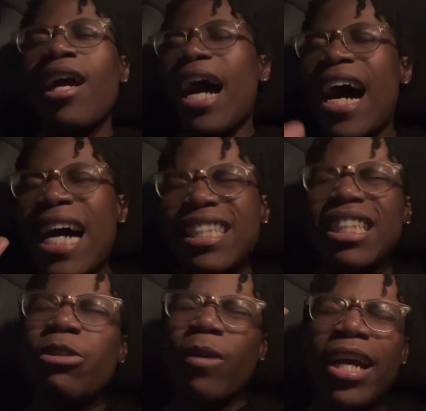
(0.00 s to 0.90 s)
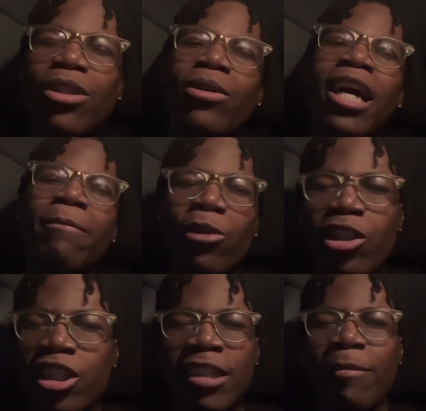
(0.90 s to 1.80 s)
I see right through that
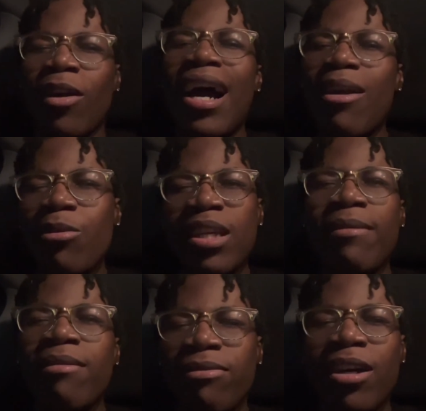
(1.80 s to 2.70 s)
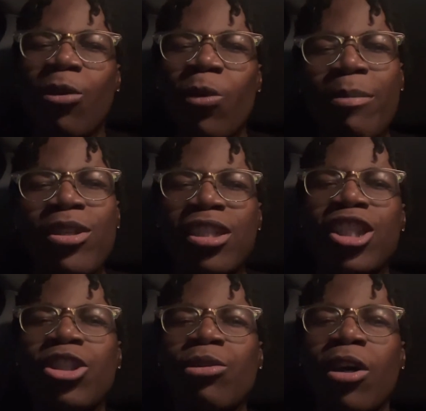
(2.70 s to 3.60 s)
bullshit, bro. I don't give a fuck what
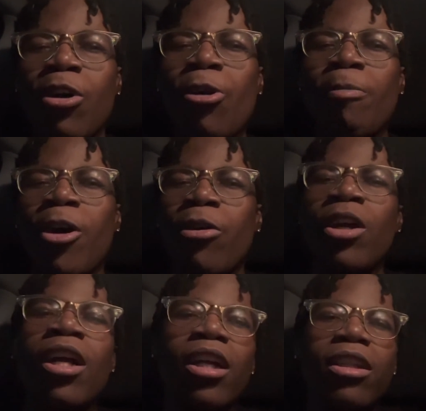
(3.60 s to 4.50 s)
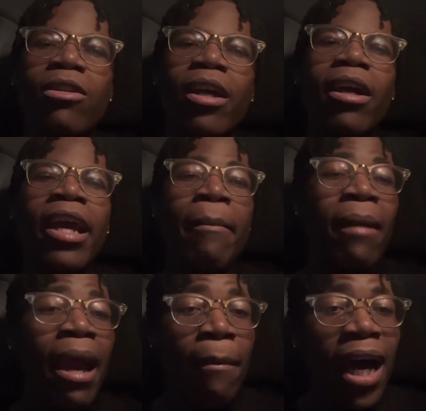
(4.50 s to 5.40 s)
position you hold, bro. And
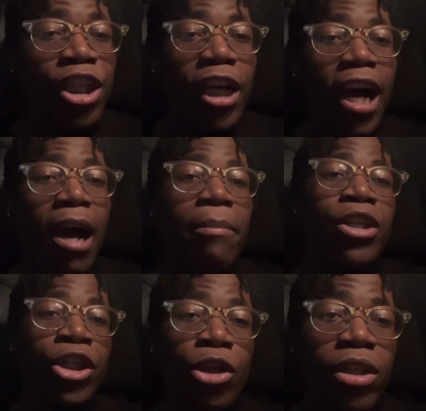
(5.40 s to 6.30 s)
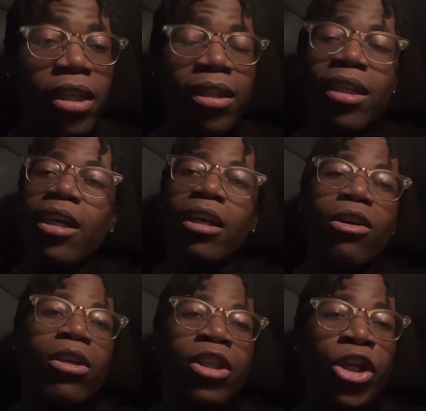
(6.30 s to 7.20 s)
at my job, the union,
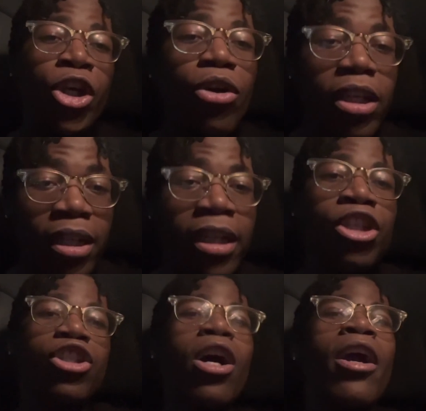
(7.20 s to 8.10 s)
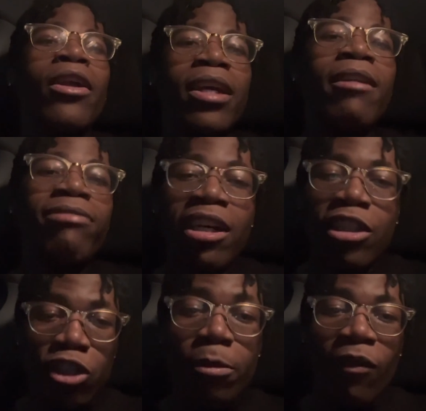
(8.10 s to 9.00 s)
the union is stronger than the fucking
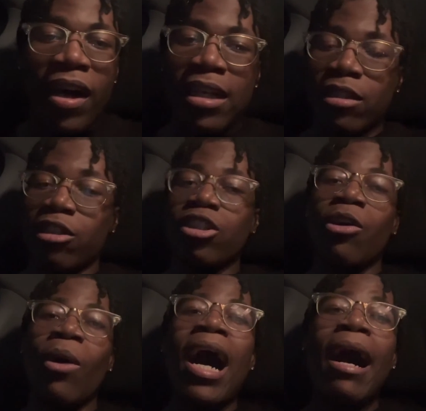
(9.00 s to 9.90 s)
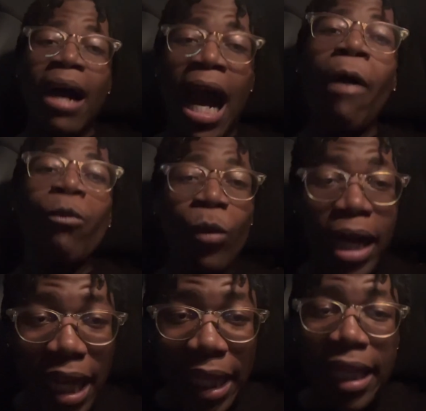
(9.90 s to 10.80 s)
supervisor. So I
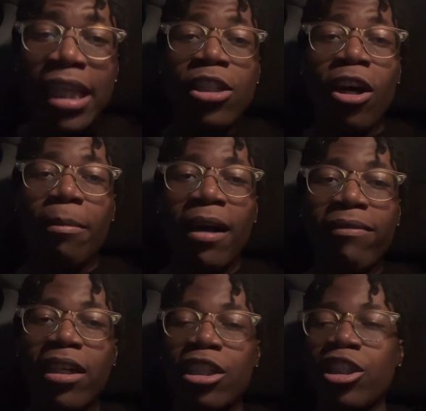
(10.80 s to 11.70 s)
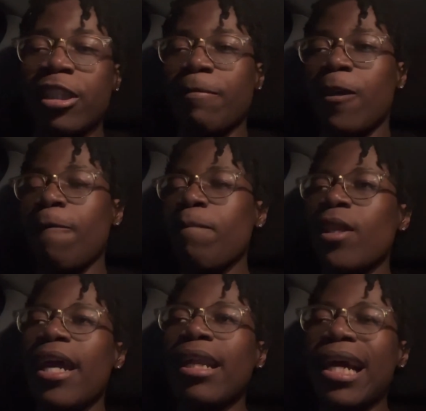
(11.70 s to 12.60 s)
really can talk my fucking shit, bro.
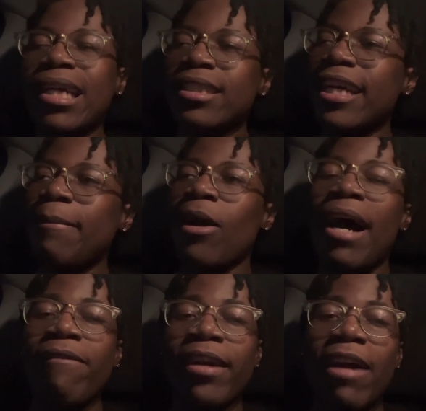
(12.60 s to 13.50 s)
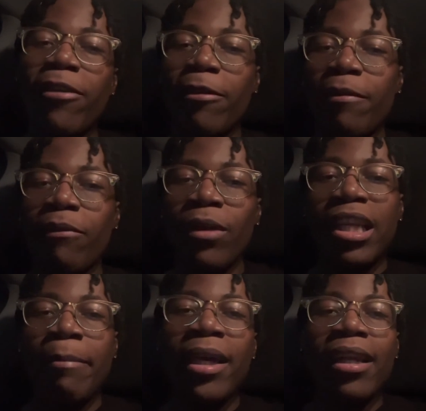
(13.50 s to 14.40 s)
And like I said, bro, I've never
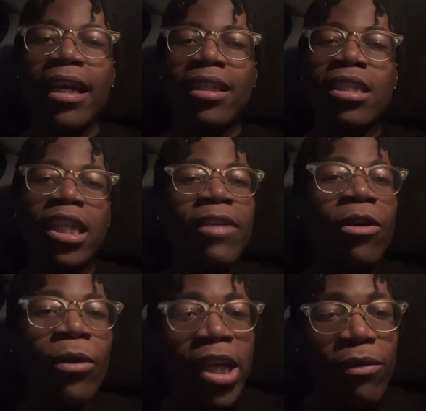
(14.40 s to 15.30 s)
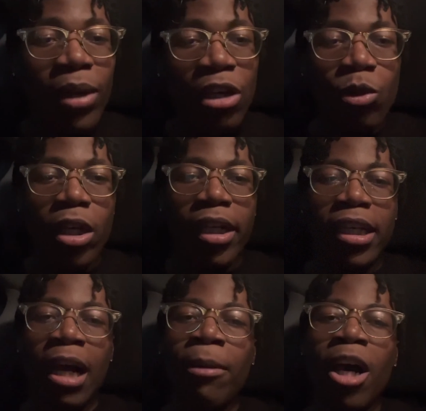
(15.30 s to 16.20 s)
really been like this. Even when I was working
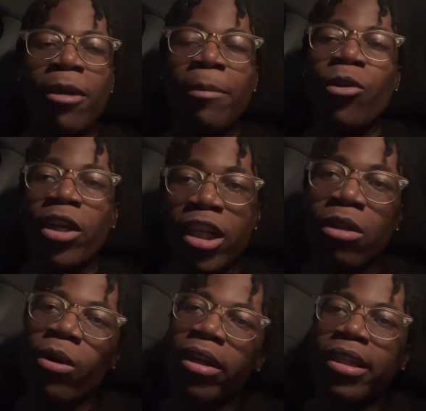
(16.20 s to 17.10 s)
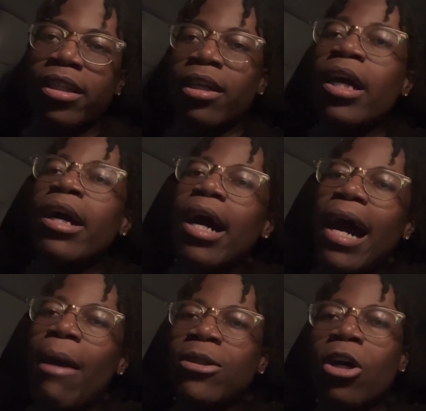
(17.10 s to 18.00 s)
here, I'm coming up on a year working here.
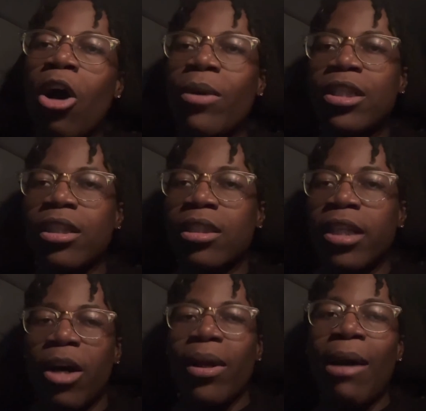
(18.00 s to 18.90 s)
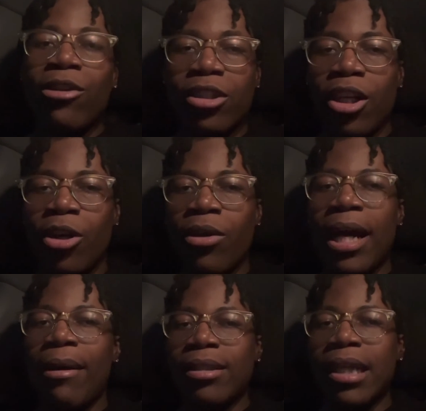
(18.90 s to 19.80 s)
I was always just done what I was told.
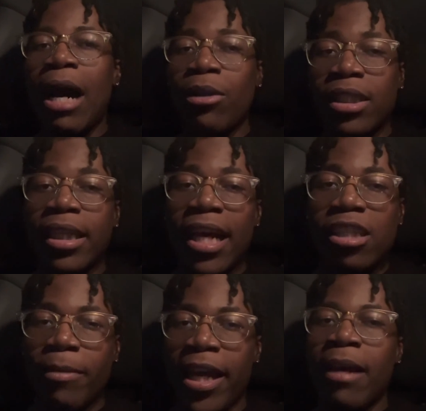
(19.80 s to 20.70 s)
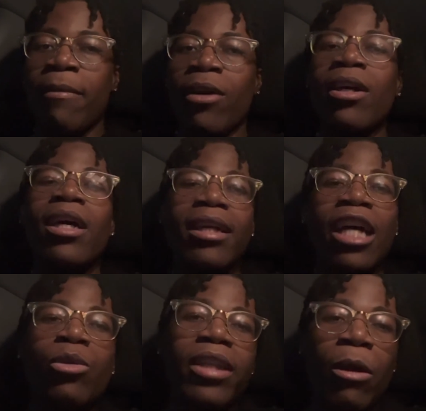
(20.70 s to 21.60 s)
I was a yes man, bro.
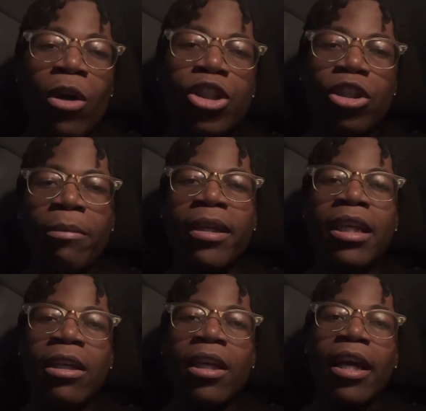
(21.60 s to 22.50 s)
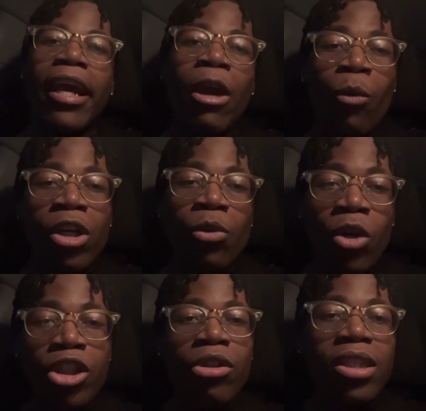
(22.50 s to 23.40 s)
That's what they want you to be. And
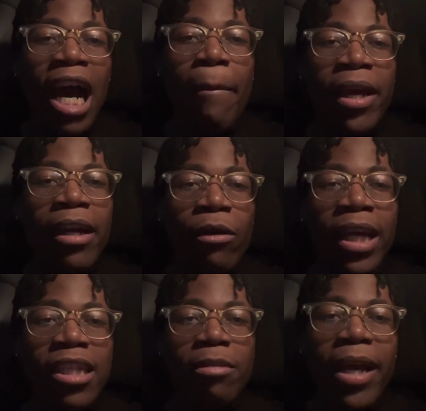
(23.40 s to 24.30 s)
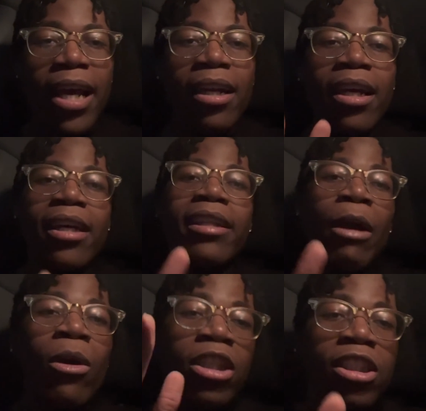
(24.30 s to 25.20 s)
once you stop being a yes man, they
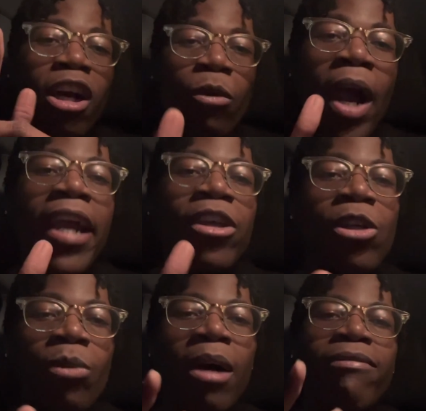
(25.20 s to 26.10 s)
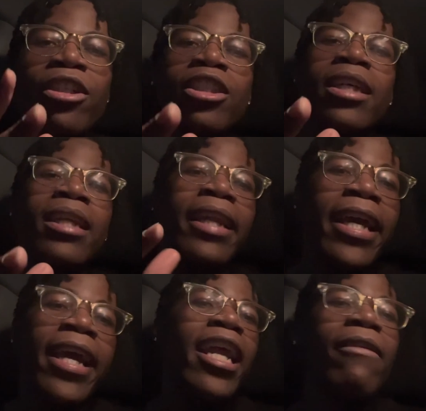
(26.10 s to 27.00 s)
want to start writing you up for shit that they
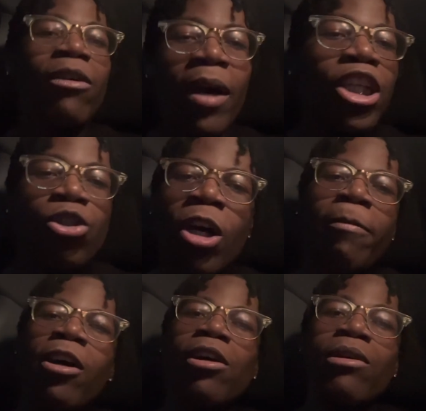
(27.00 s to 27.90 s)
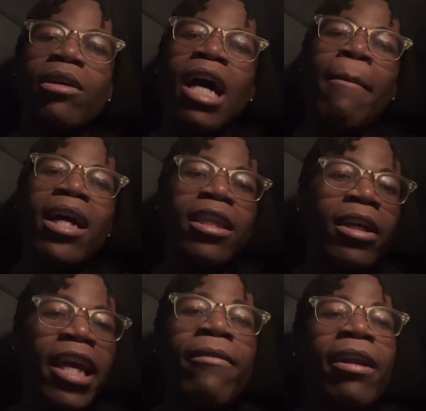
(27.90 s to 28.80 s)
can't even write you up on. I'm about to,
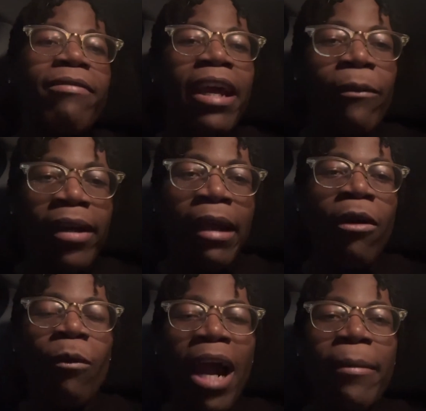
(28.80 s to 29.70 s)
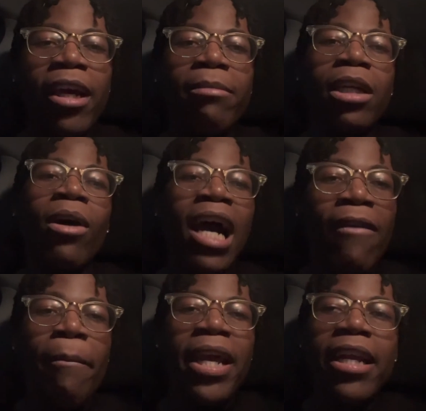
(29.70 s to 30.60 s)
even if they gonna write me up, they gonna have
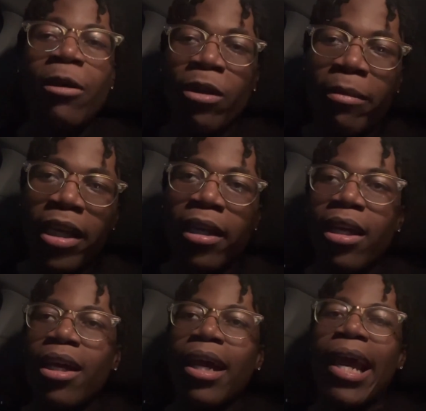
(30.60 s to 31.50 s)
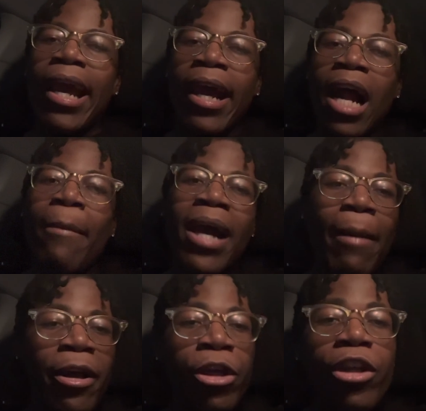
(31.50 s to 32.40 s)
a meeting with me, and I'm gonna
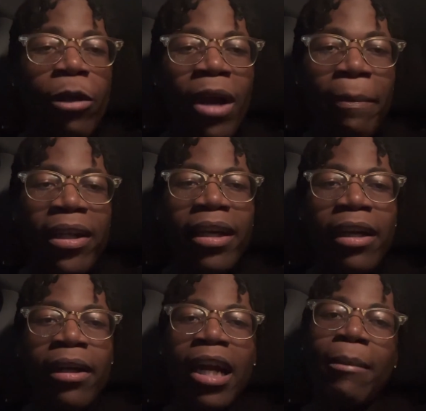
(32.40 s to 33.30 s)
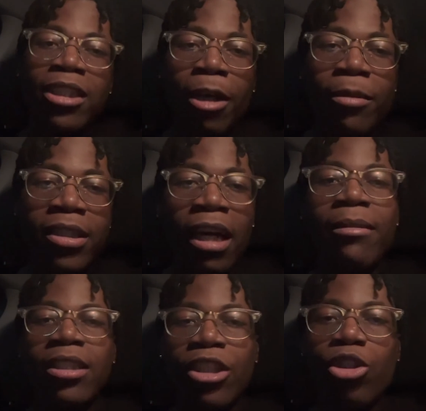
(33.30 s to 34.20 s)
have my union rep in there, and I'm gonna tell them
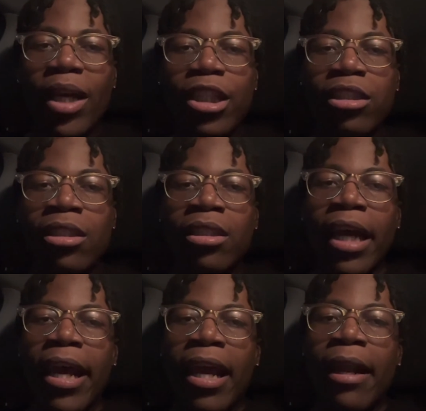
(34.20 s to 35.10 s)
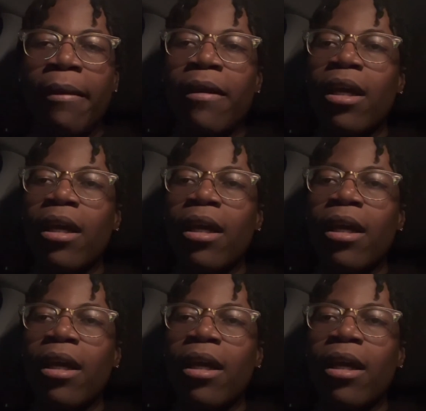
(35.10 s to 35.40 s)
the situation, and